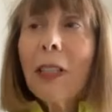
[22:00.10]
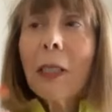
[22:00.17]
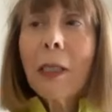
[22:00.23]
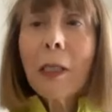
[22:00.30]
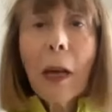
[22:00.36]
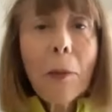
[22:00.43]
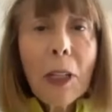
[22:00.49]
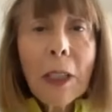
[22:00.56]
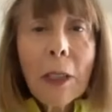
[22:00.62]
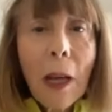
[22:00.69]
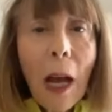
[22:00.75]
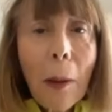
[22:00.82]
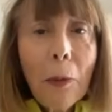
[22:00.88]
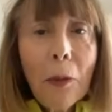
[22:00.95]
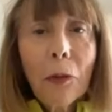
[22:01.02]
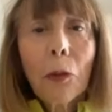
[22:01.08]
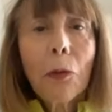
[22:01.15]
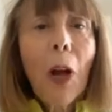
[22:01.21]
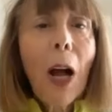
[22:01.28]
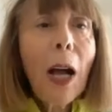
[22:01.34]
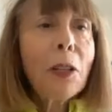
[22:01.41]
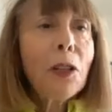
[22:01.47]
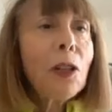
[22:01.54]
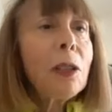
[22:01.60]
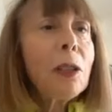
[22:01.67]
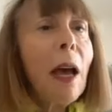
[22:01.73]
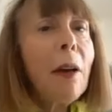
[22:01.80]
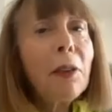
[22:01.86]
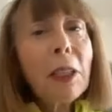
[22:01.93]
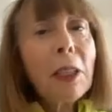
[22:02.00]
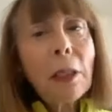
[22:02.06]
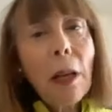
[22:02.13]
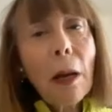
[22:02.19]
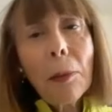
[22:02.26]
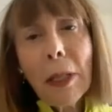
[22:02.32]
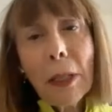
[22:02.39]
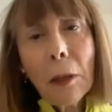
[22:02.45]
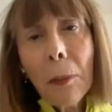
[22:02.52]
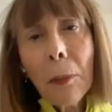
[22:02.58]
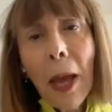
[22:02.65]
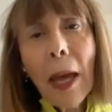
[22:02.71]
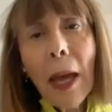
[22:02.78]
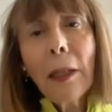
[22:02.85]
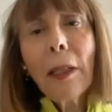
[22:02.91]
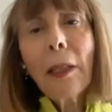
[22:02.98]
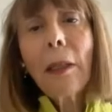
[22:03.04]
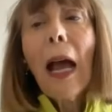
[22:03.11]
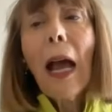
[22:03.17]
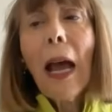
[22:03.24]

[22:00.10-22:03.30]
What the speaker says: some on top of garages, having some independent,